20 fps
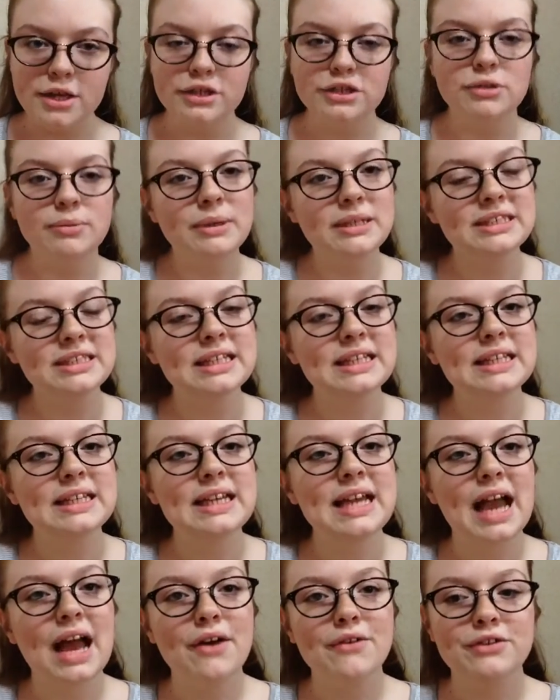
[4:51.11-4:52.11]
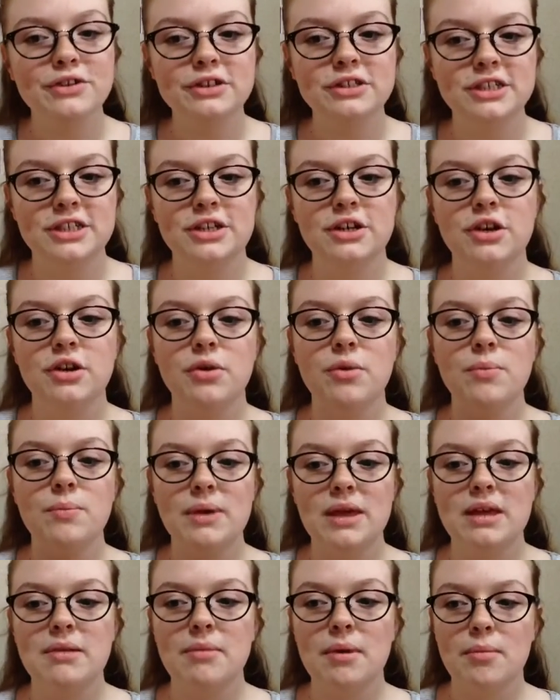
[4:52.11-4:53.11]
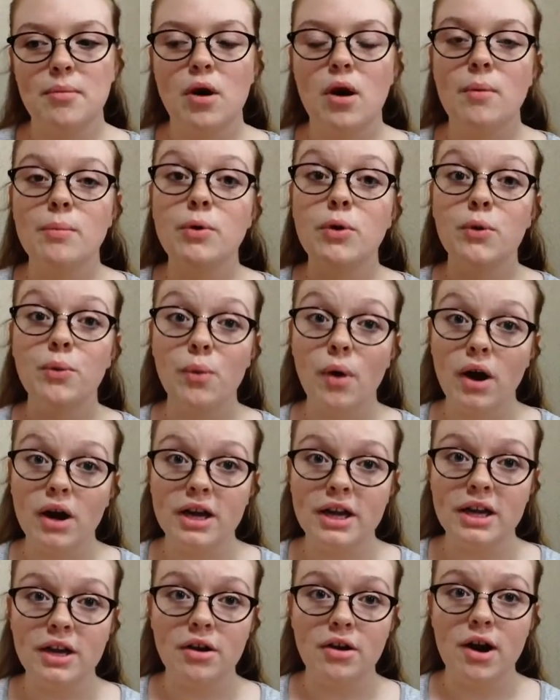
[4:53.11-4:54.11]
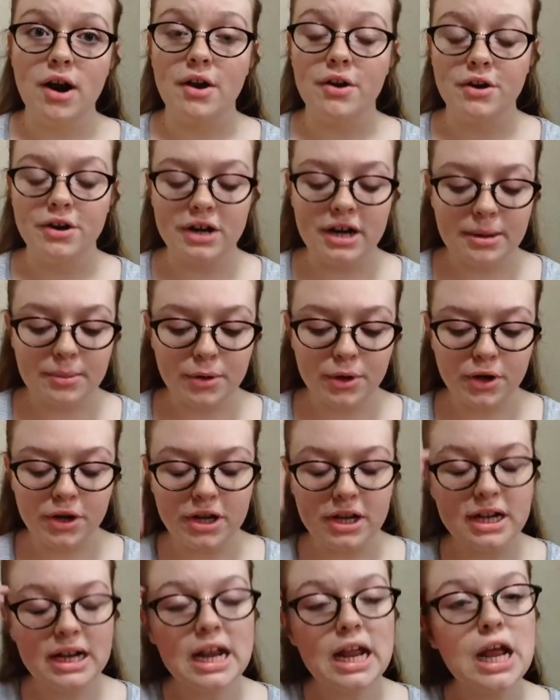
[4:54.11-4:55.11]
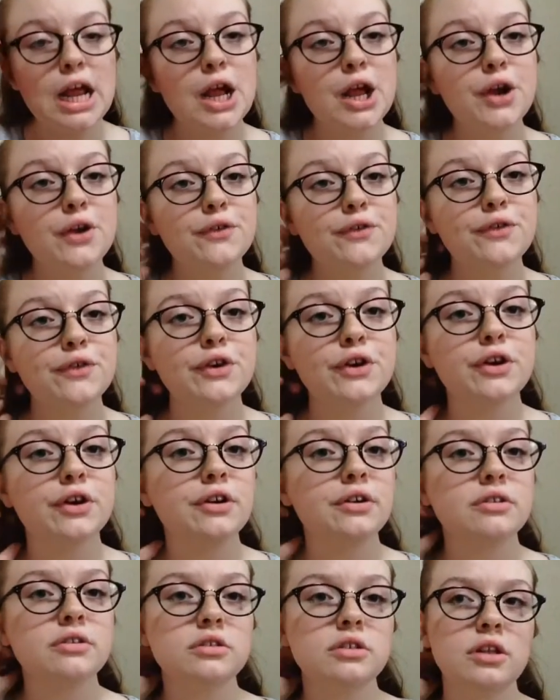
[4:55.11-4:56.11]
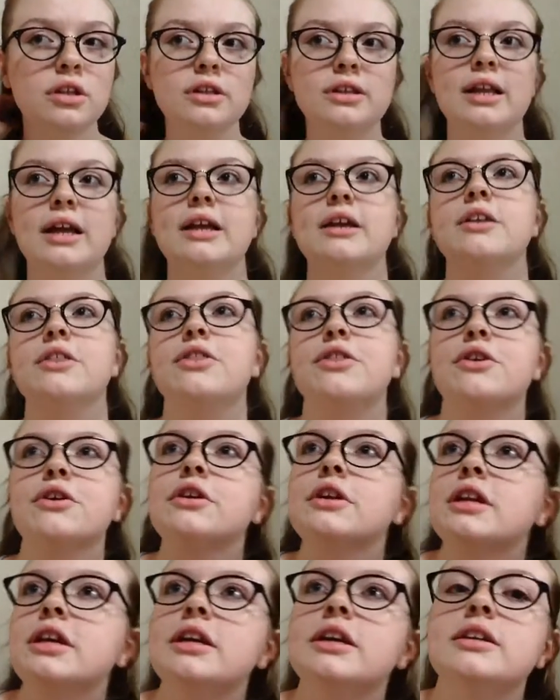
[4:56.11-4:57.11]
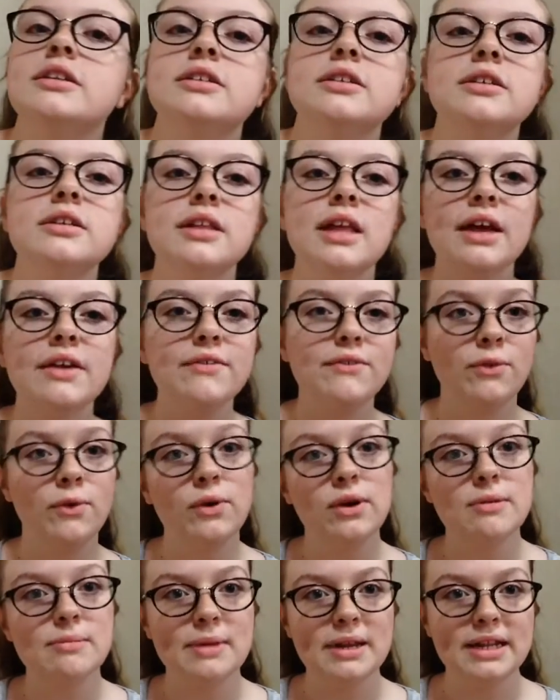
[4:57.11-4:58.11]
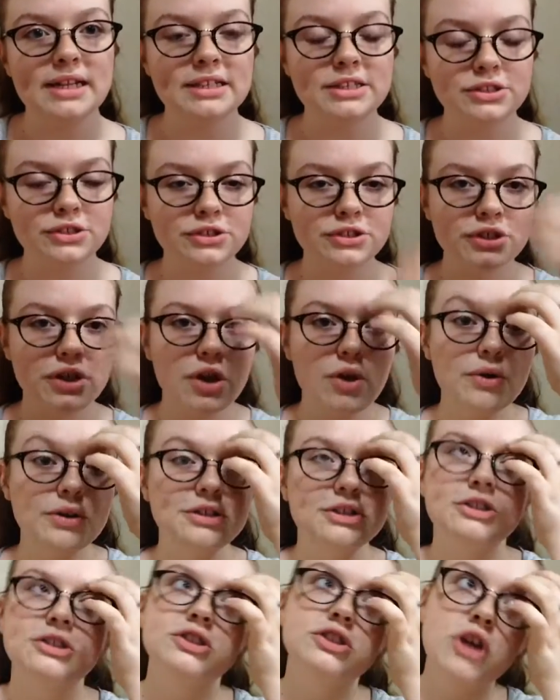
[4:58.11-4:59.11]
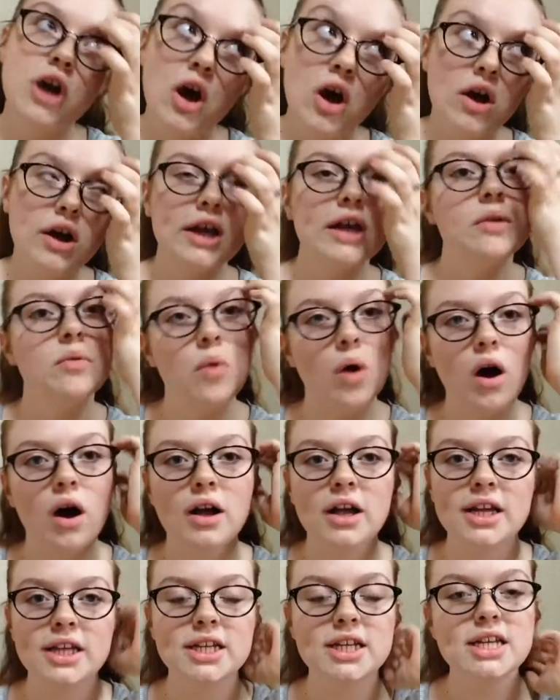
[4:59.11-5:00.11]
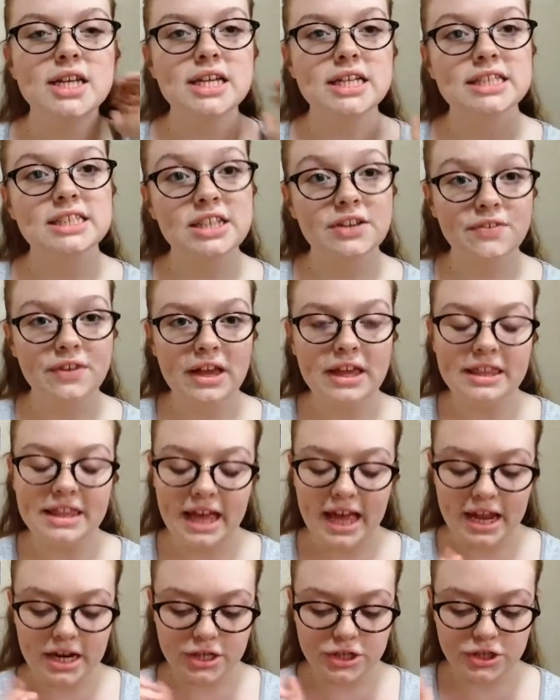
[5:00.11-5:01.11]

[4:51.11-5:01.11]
So basically after dinner, me and my mom go walking around our neighborhood for like 30 to like 40 minutes or so and just talk and walk and stuff like that.